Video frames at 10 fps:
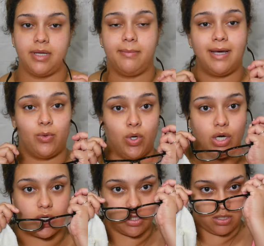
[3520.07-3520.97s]
I'm out of
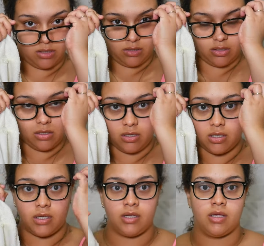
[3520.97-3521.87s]
work,
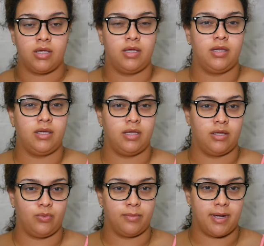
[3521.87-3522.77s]

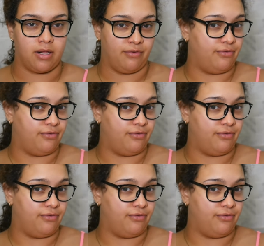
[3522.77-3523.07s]
and we're about to